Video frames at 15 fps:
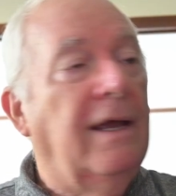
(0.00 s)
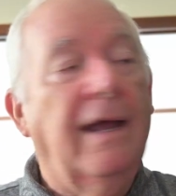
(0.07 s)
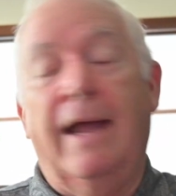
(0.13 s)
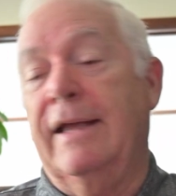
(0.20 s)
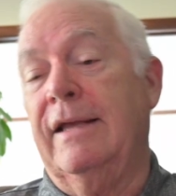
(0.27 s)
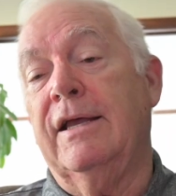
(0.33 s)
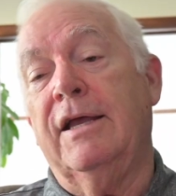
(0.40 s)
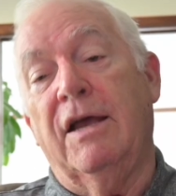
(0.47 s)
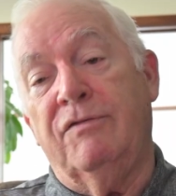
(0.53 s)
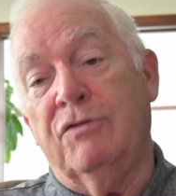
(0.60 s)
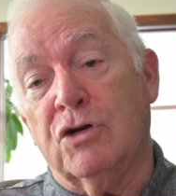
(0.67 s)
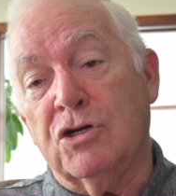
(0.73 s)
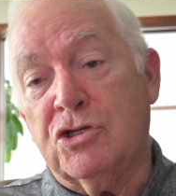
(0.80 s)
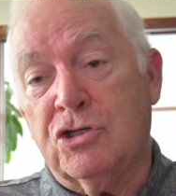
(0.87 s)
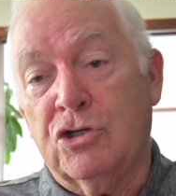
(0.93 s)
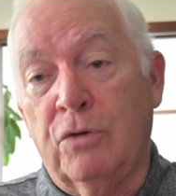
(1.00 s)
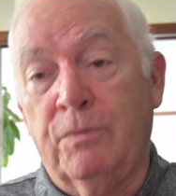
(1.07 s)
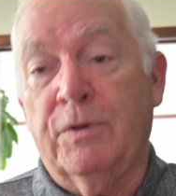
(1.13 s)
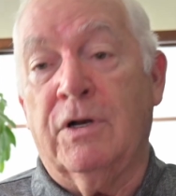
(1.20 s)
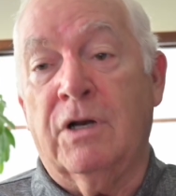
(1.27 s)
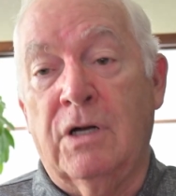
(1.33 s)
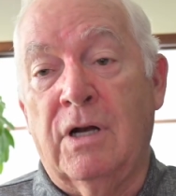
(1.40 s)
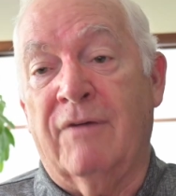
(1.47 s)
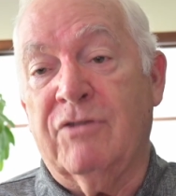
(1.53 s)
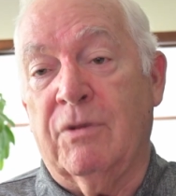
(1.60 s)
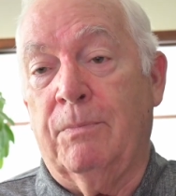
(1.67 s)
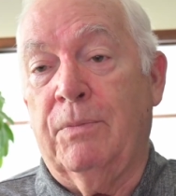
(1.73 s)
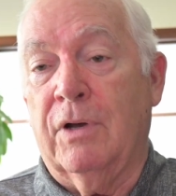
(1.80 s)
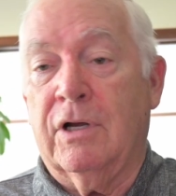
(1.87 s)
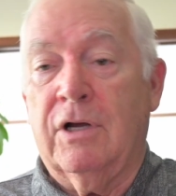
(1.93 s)
Hey, if you're stupid enough to
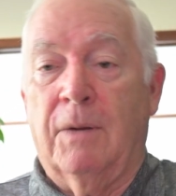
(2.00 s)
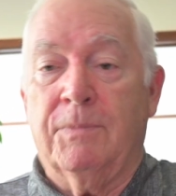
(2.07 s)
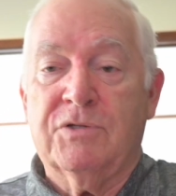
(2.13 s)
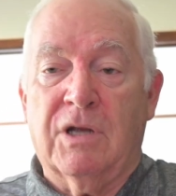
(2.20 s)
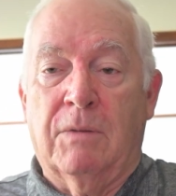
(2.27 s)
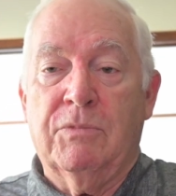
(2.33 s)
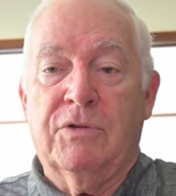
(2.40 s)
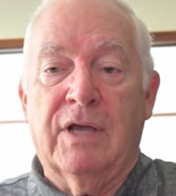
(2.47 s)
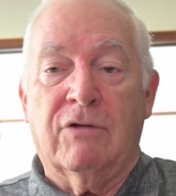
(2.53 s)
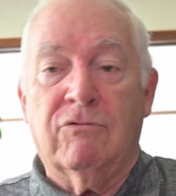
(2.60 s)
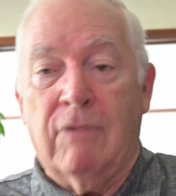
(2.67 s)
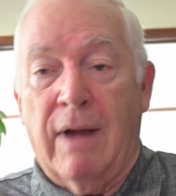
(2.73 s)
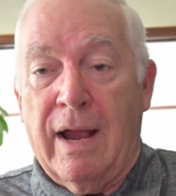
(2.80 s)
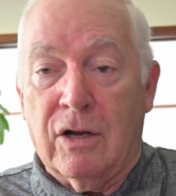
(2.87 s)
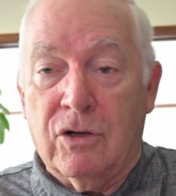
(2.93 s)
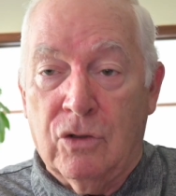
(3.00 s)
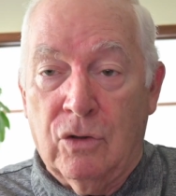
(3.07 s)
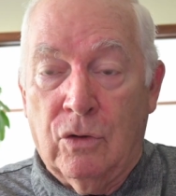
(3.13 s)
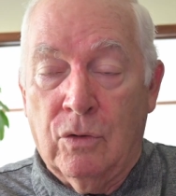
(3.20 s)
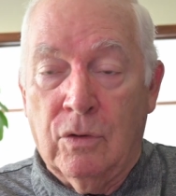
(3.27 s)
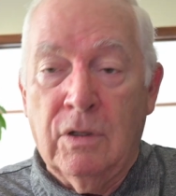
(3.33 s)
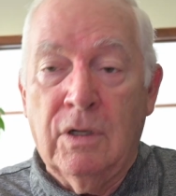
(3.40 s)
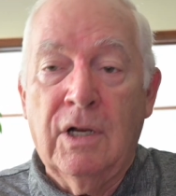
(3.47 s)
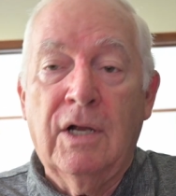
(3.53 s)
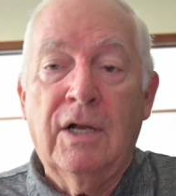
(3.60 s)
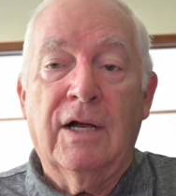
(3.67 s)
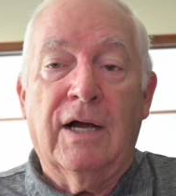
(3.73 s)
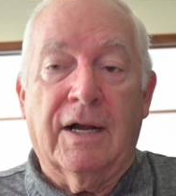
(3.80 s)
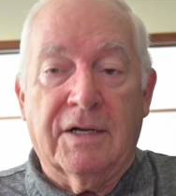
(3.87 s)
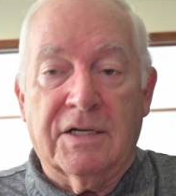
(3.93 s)
pick up some dead raccoon
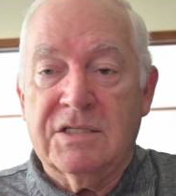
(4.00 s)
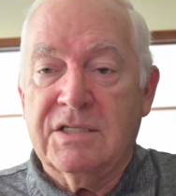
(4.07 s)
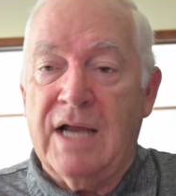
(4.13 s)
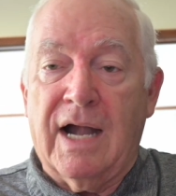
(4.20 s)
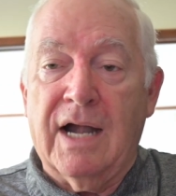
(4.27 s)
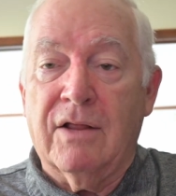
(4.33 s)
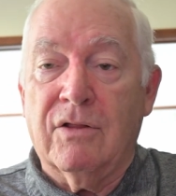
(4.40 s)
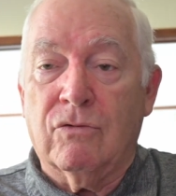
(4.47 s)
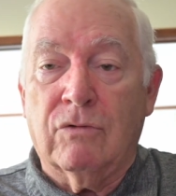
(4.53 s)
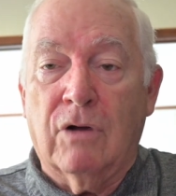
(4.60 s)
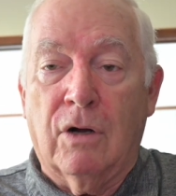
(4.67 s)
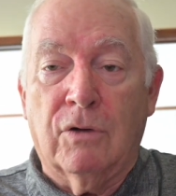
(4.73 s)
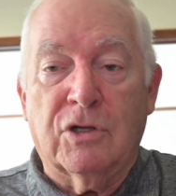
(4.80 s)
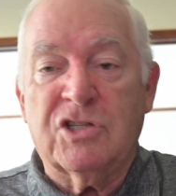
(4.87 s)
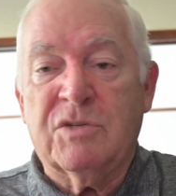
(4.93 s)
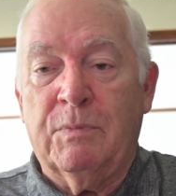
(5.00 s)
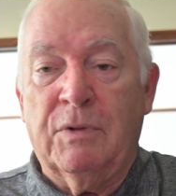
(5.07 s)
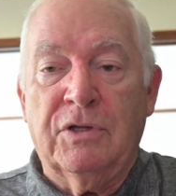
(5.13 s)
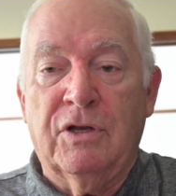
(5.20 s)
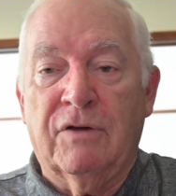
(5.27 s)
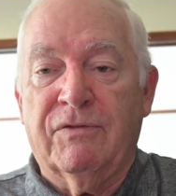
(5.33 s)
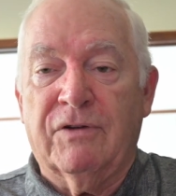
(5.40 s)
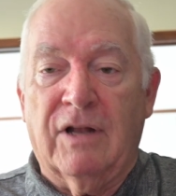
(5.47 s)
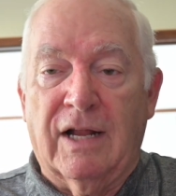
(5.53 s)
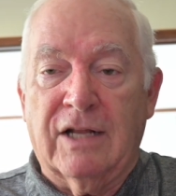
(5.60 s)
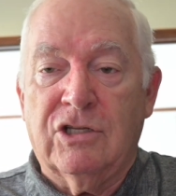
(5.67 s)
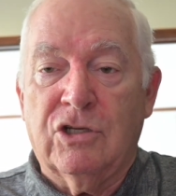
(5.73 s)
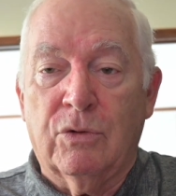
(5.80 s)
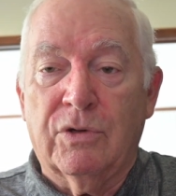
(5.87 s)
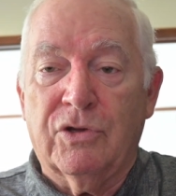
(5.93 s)
on the side of the road that's been there for
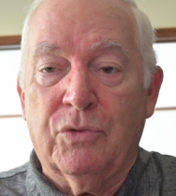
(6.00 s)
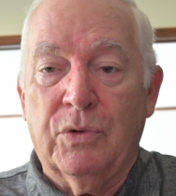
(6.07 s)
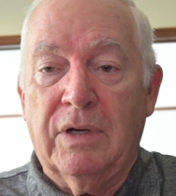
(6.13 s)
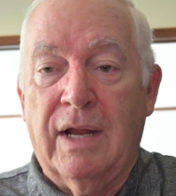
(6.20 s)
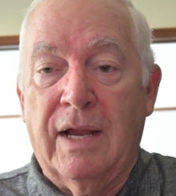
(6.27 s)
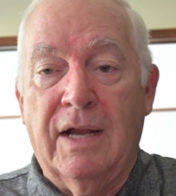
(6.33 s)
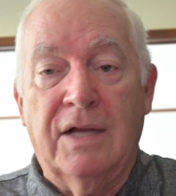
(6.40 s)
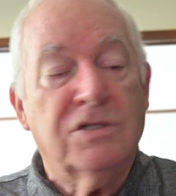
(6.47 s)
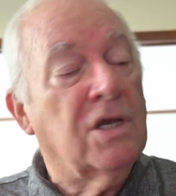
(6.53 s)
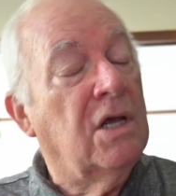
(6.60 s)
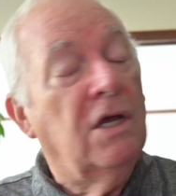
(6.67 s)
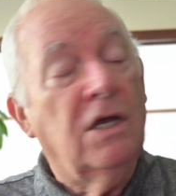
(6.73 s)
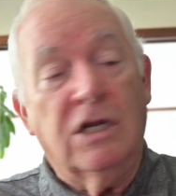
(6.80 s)
like two or three days,